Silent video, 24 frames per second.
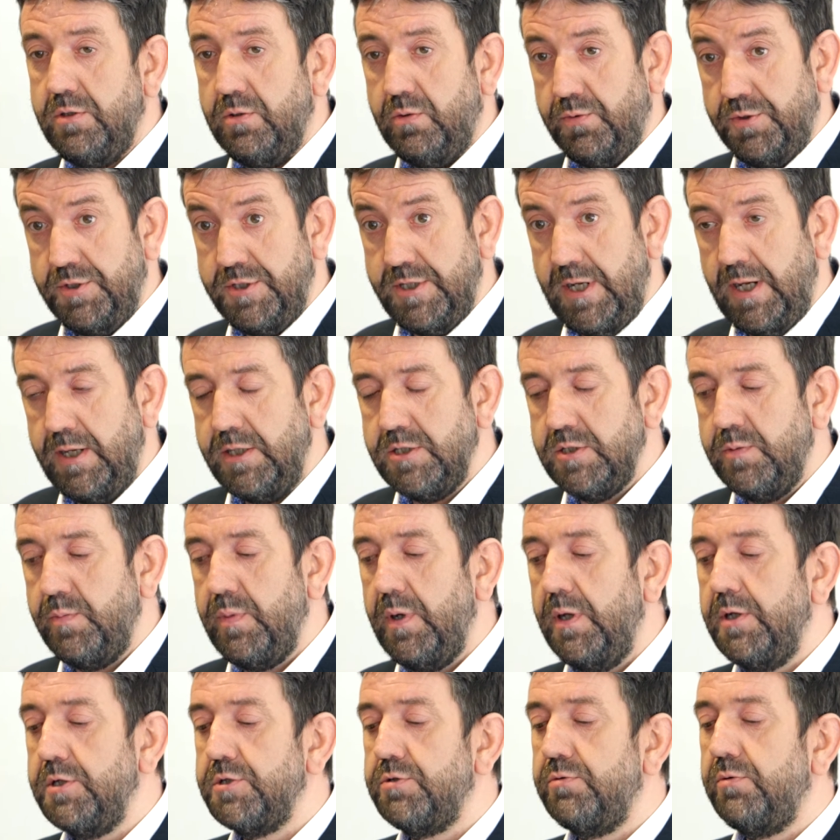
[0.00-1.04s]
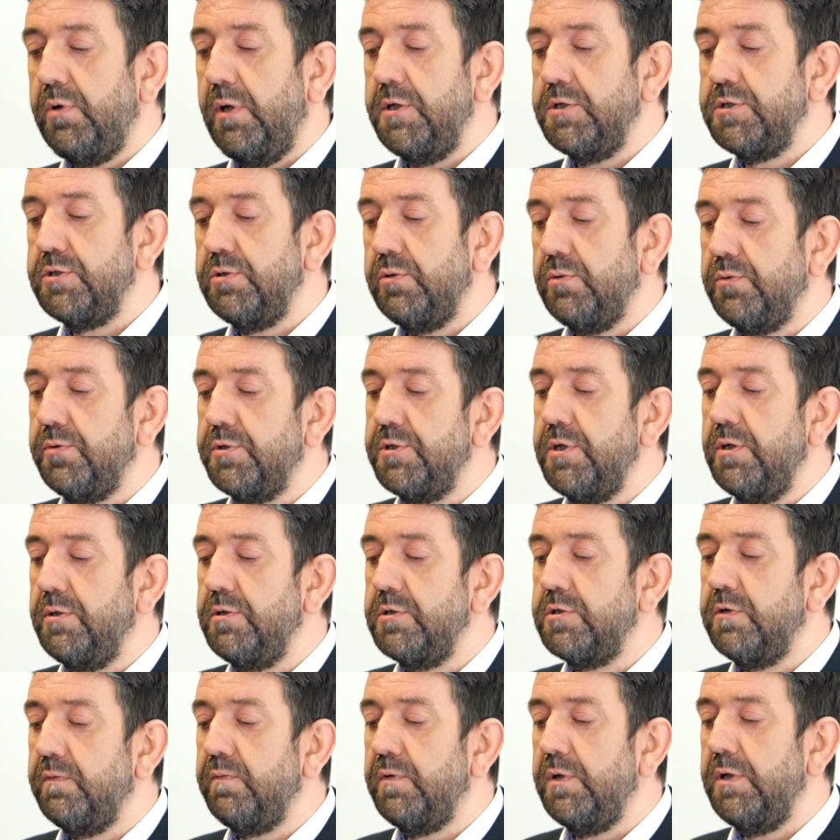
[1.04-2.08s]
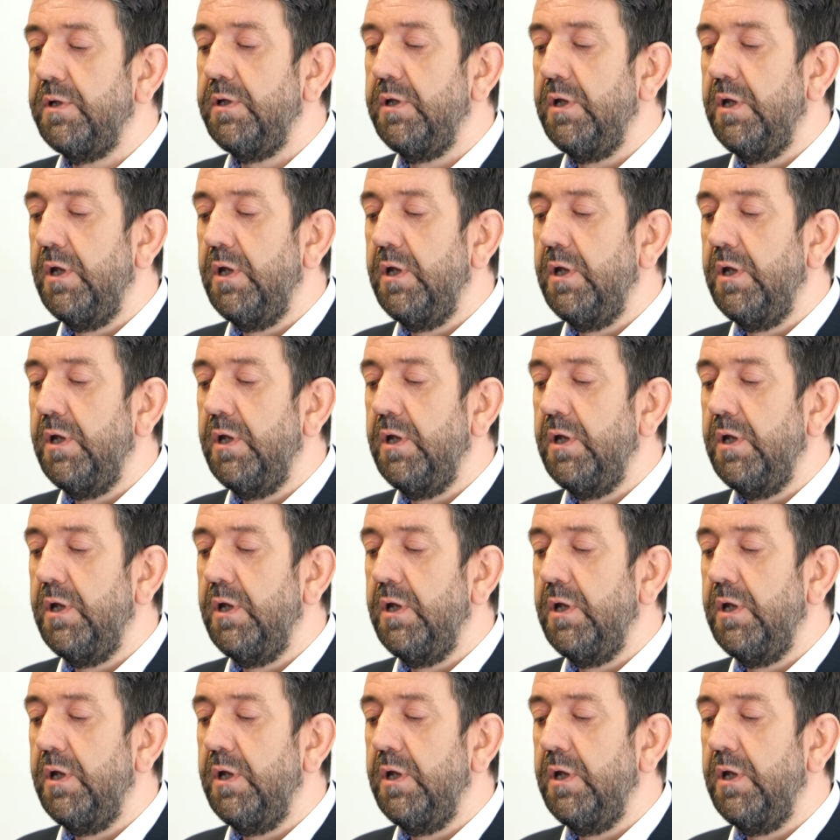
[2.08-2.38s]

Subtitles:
called database rights alternatively,